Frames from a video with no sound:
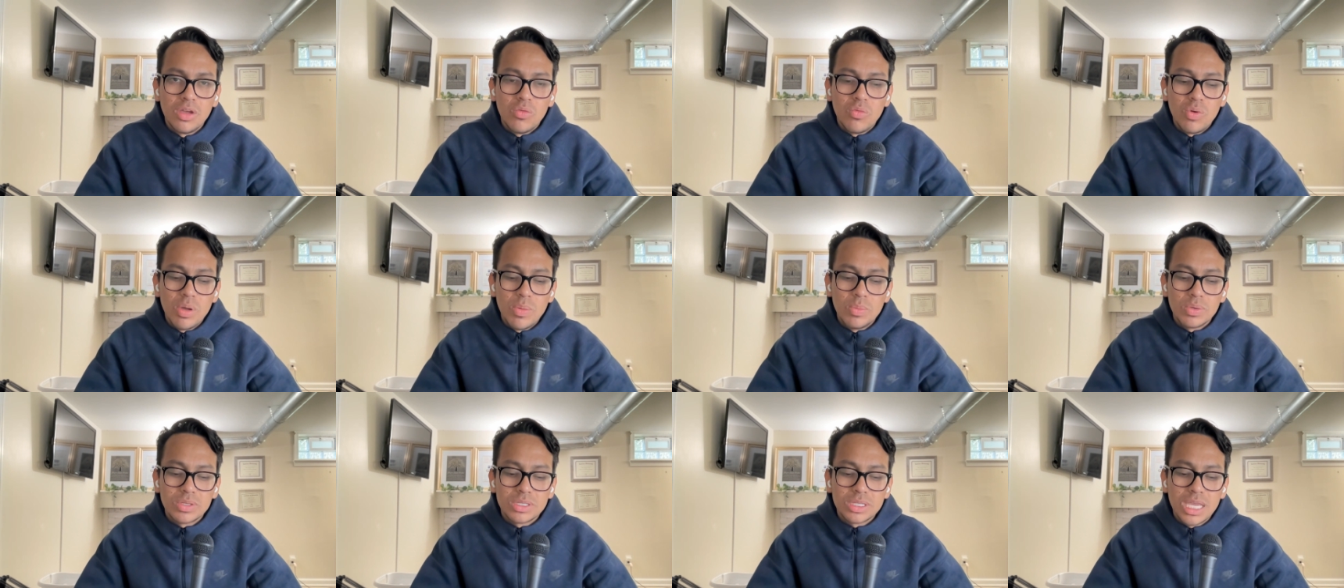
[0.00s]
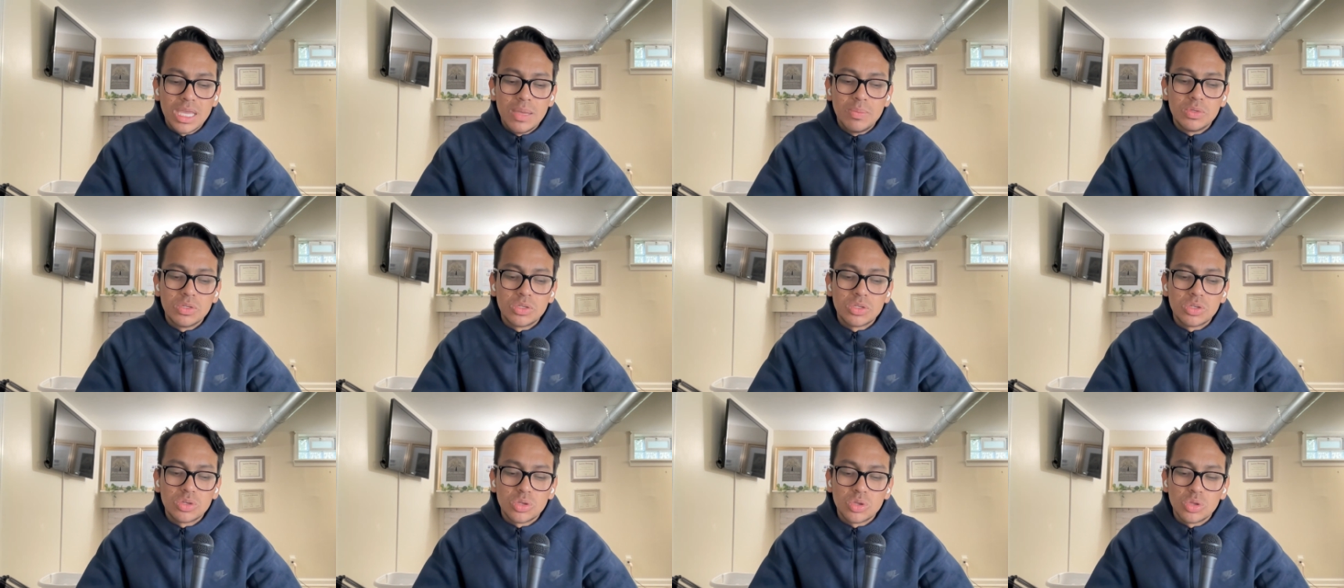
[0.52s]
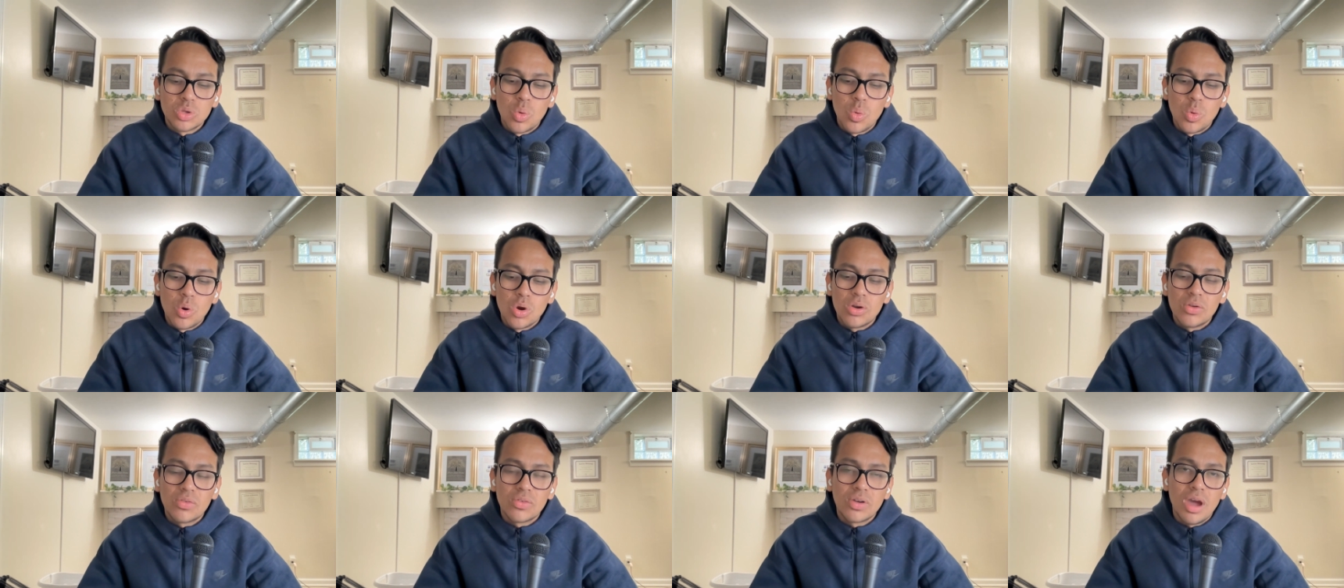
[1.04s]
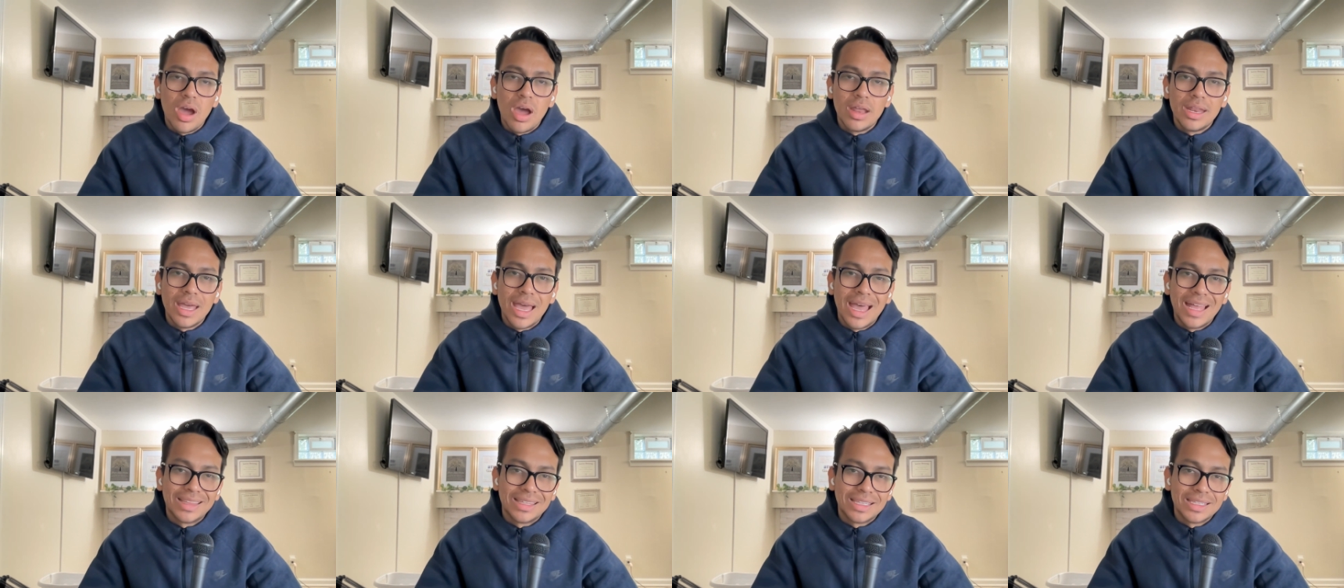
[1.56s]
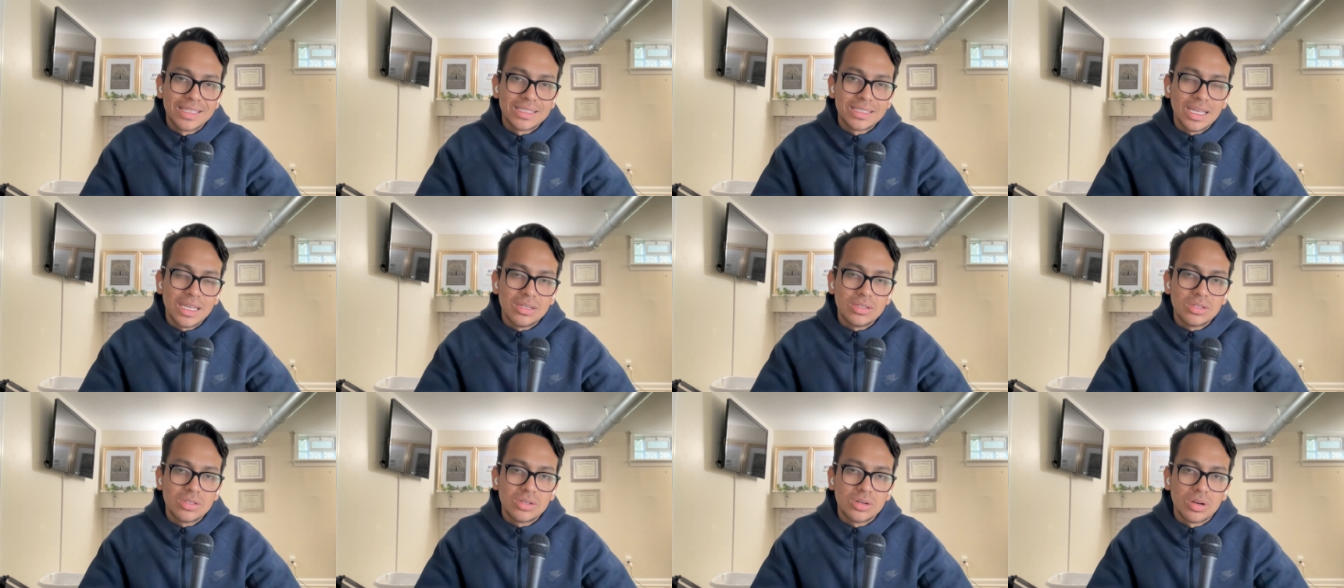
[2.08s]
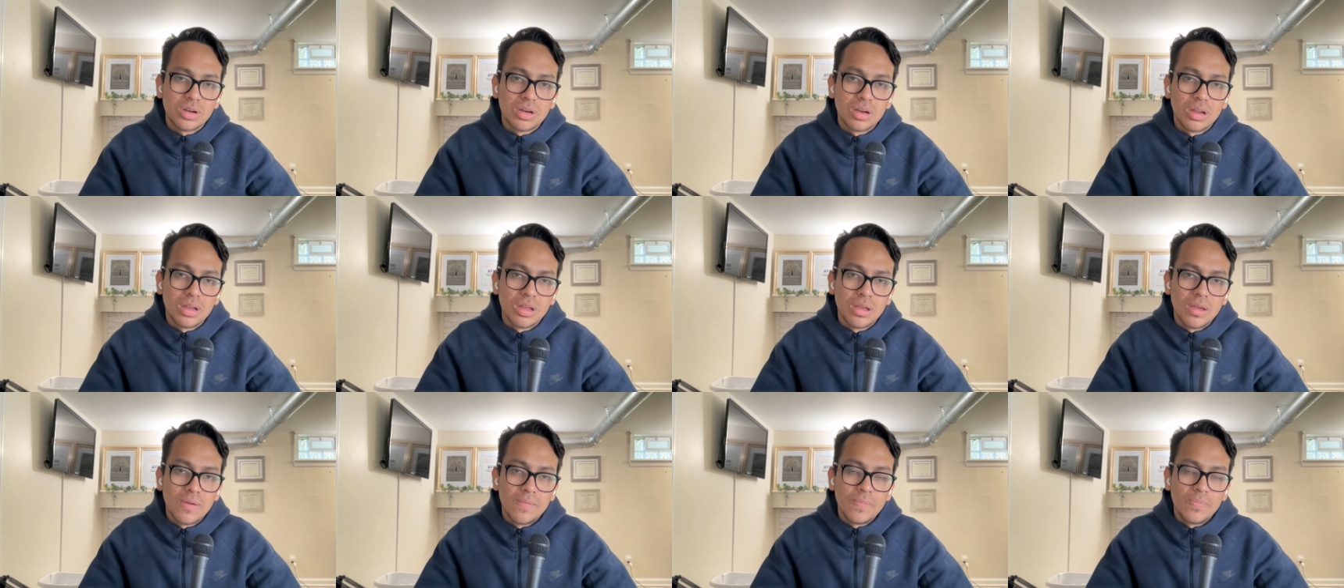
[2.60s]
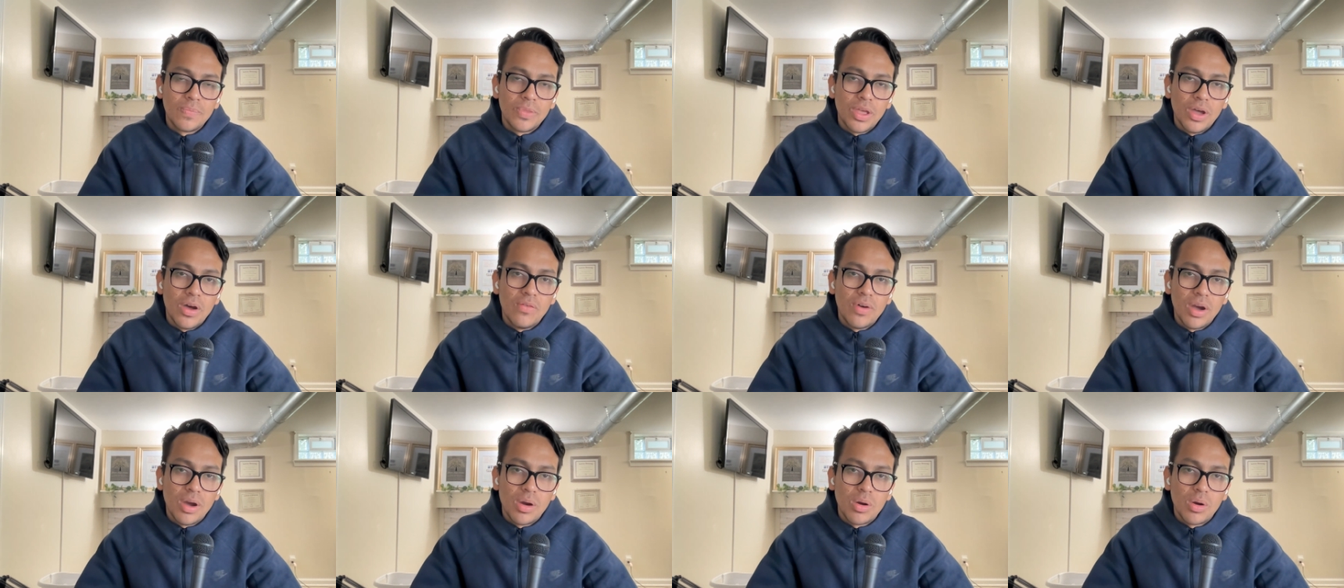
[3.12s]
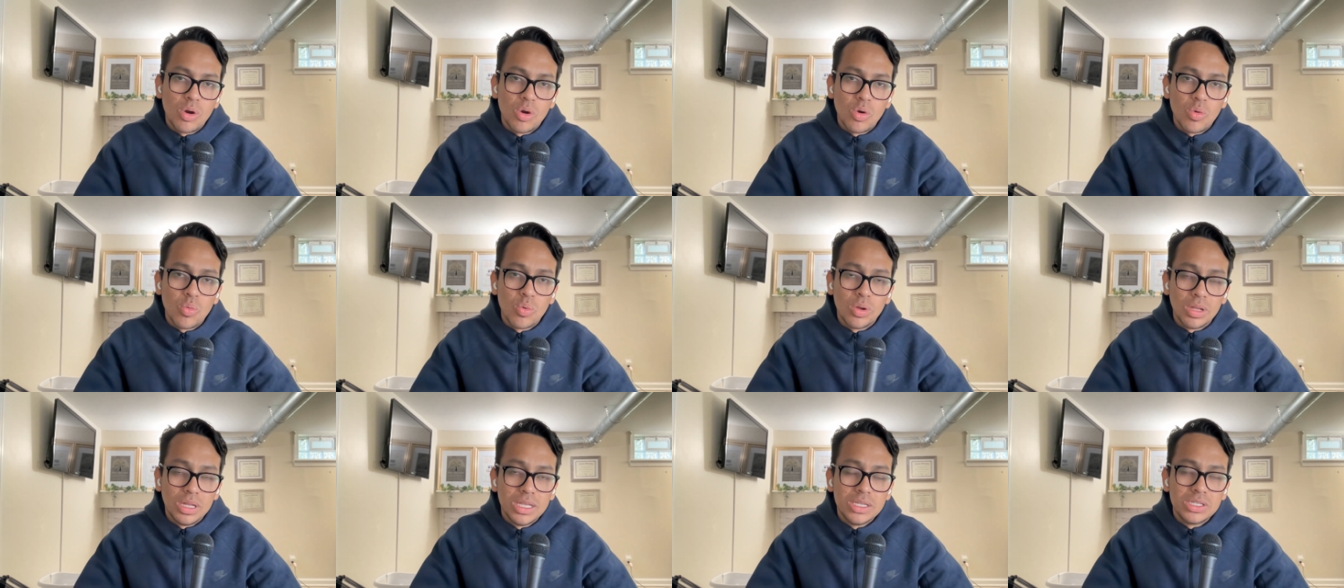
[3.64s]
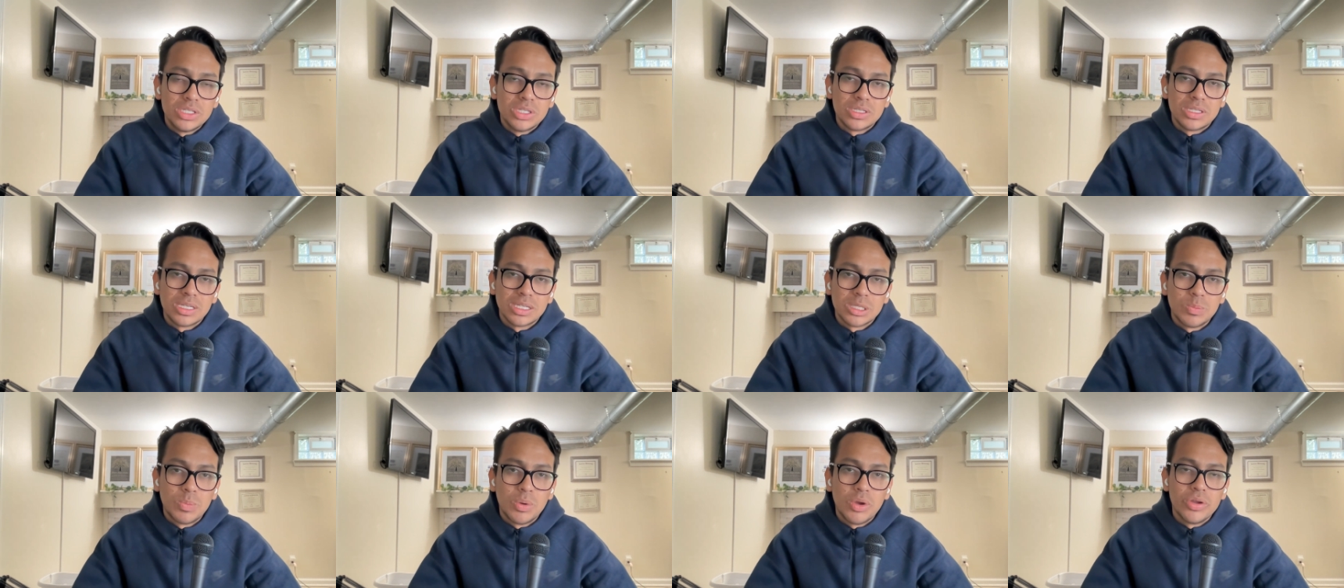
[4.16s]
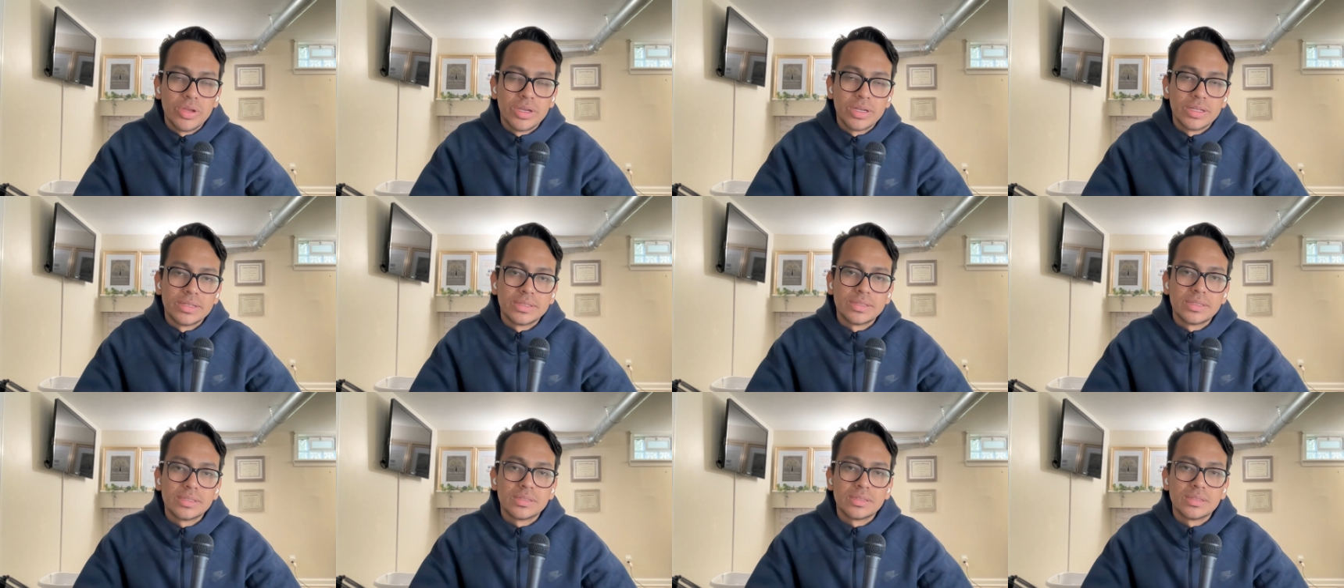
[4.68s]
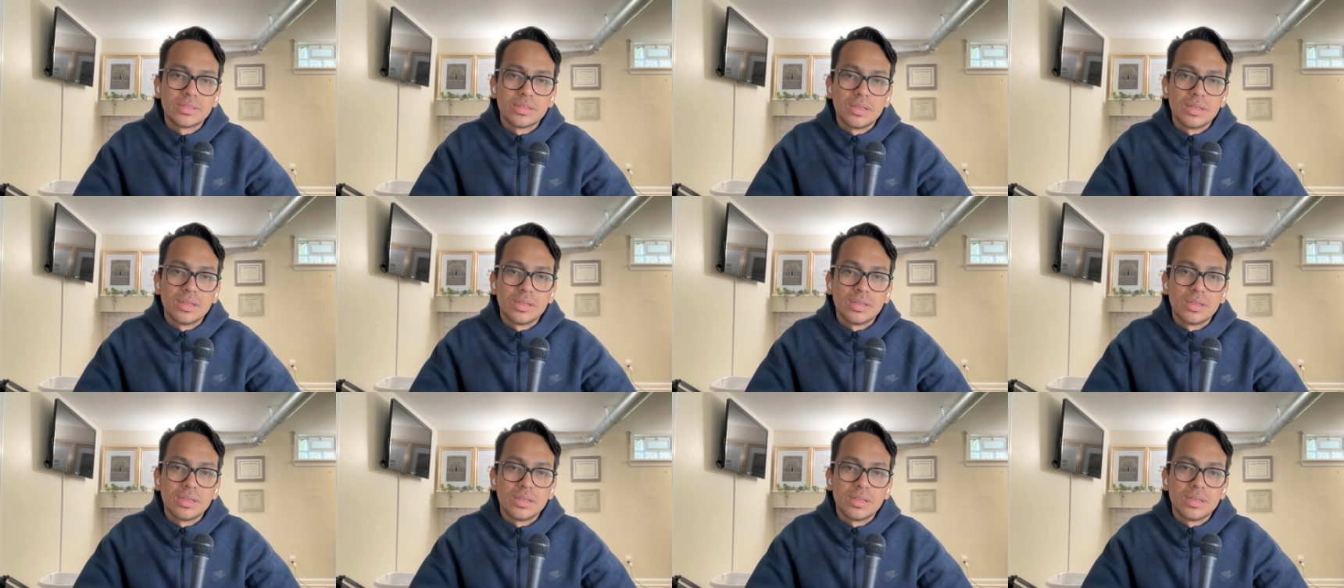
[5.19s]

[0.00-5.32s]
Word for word: we must keep the Word of God at the center of our religious experience.